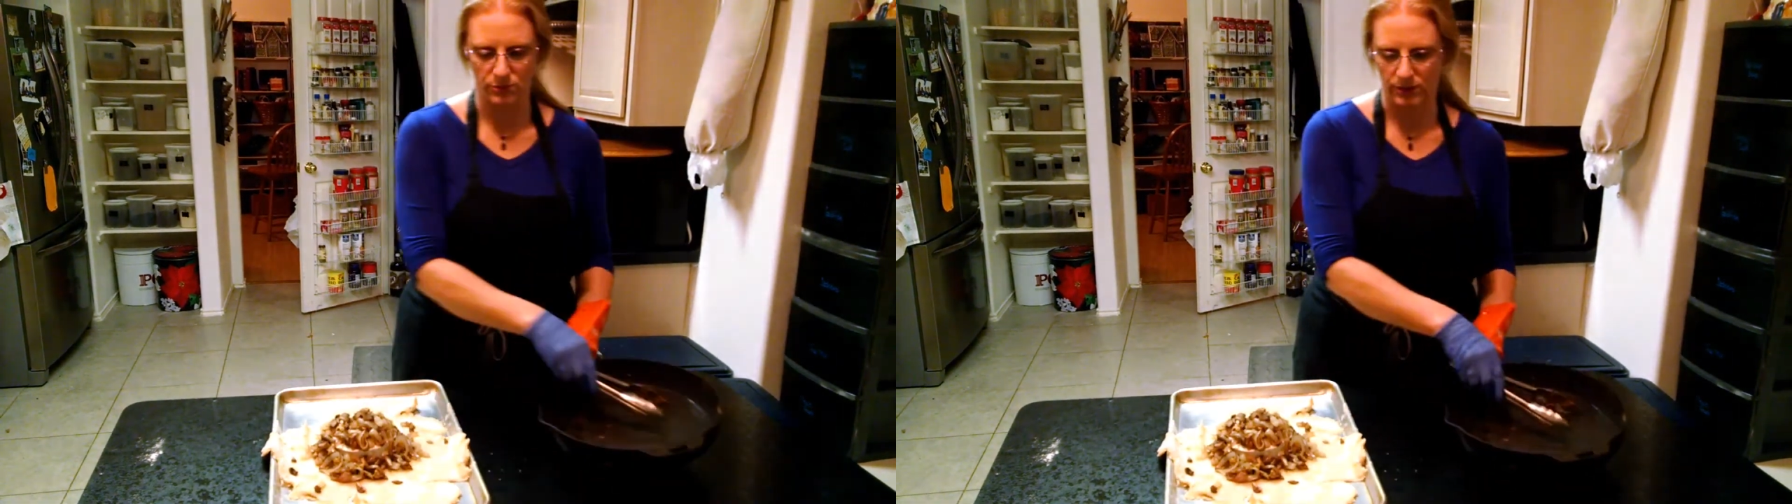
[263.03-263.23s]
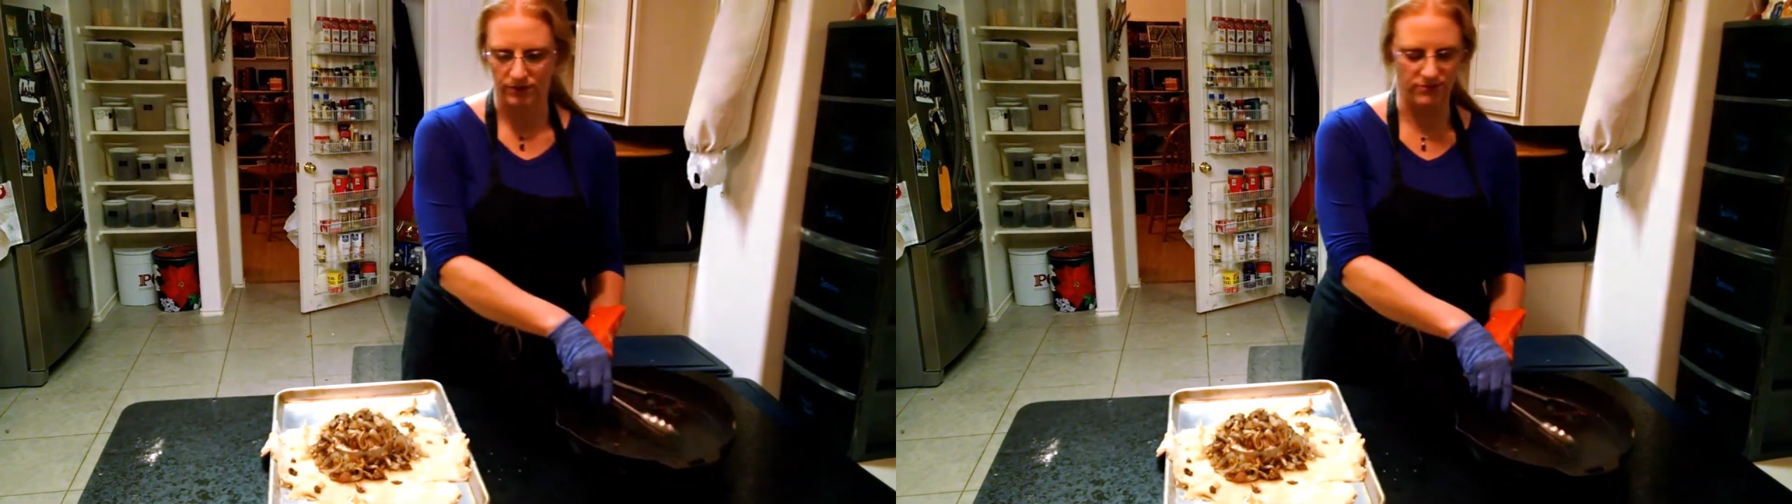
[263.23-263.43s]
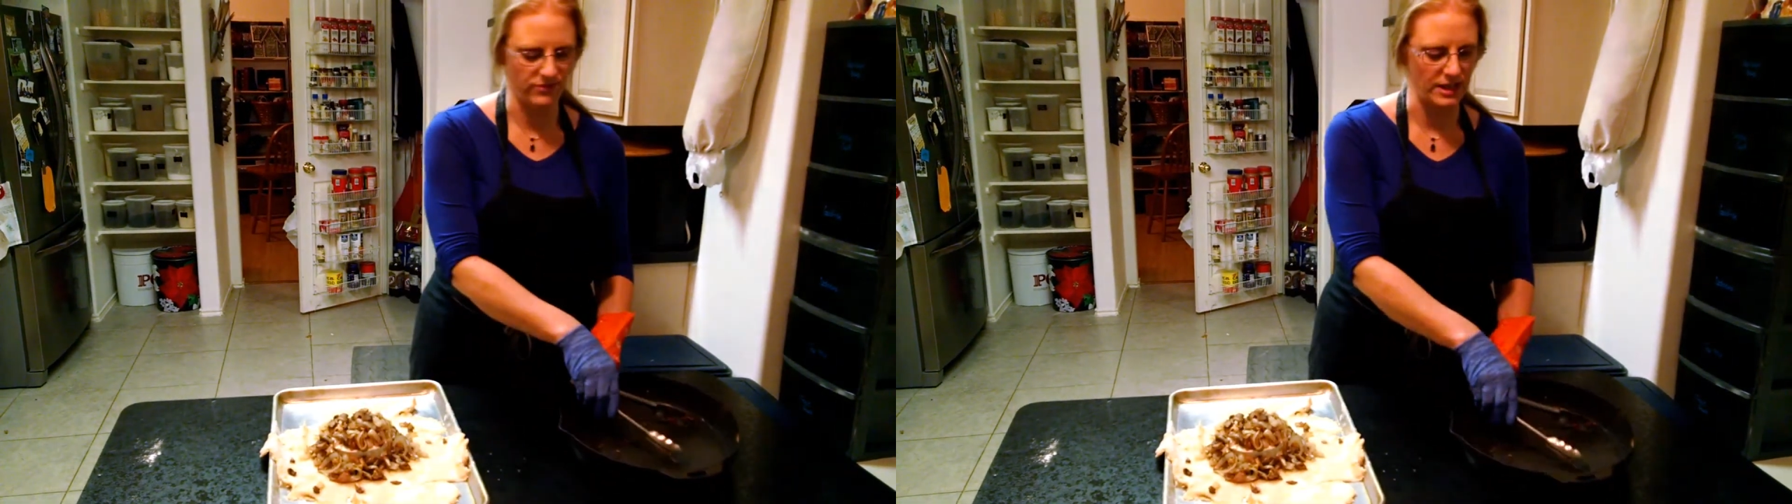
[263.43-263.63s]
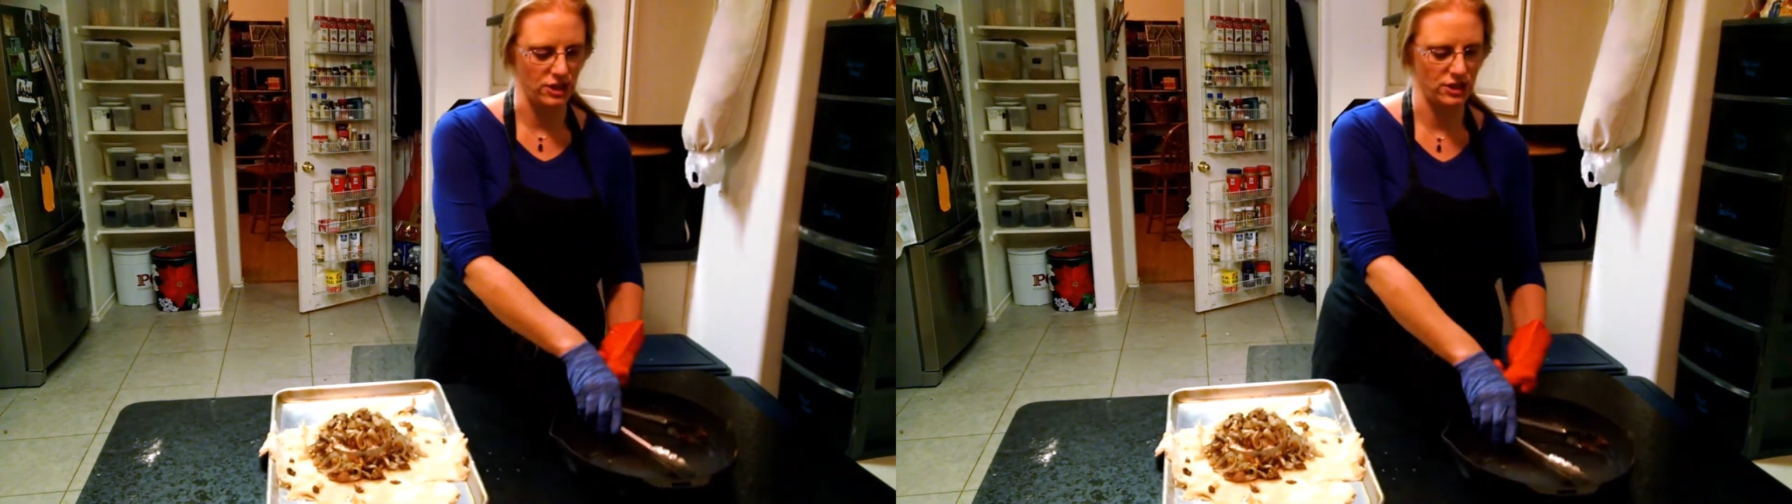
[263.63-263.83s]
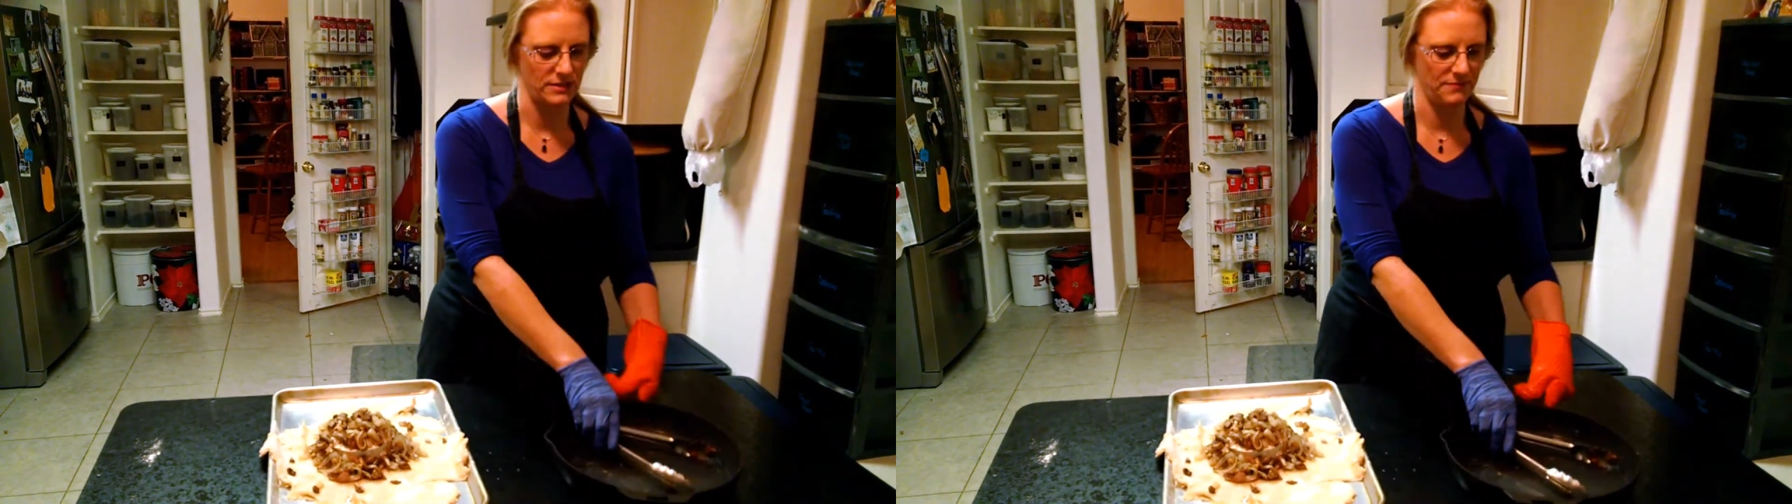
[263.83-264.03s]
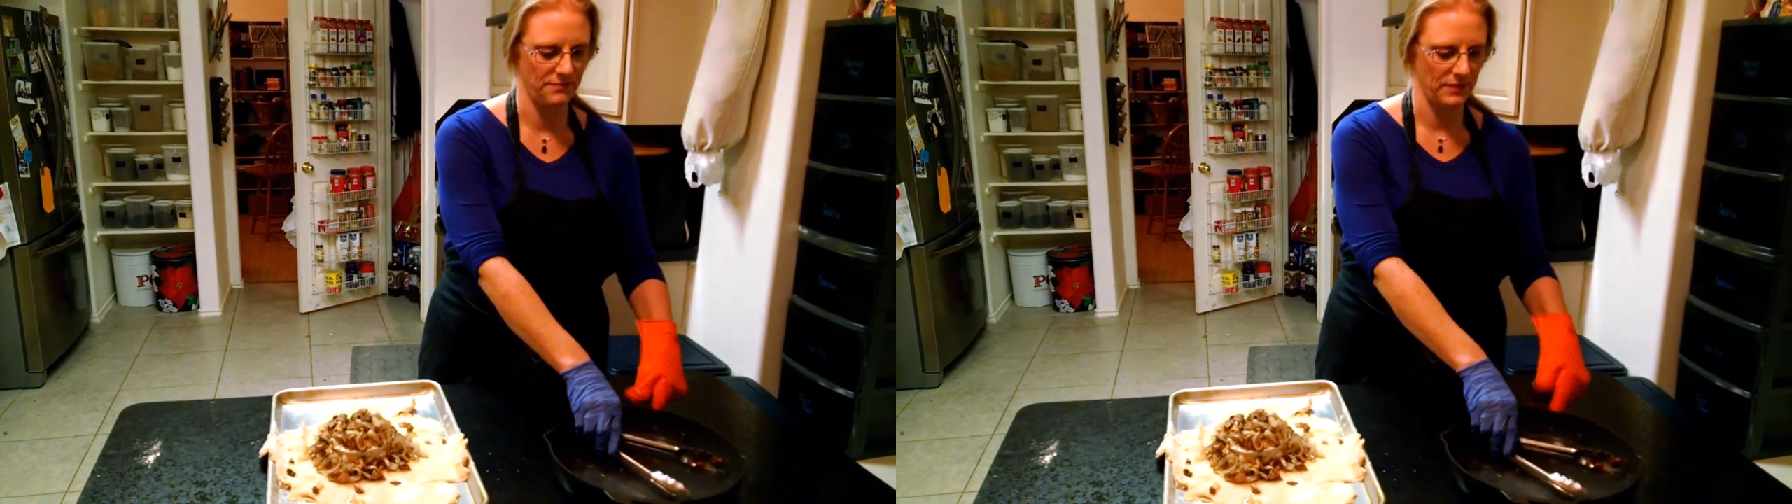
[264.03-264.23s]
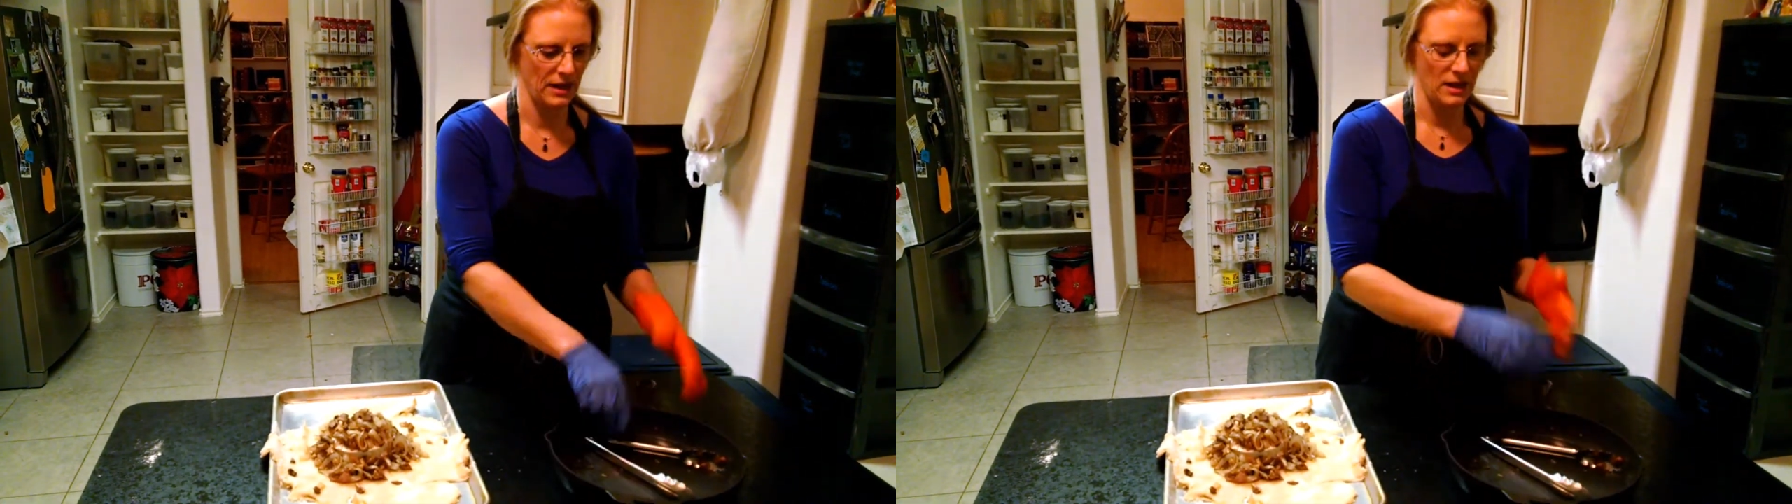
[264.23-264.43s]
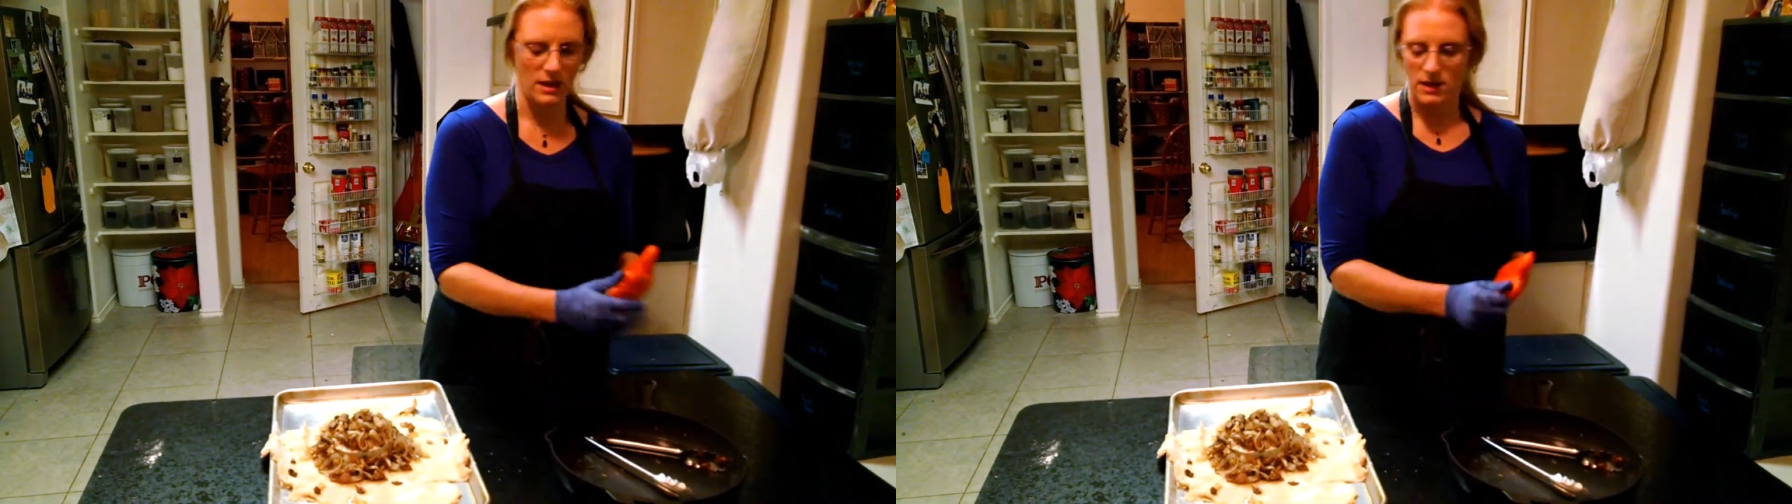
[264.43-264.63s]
we've finished.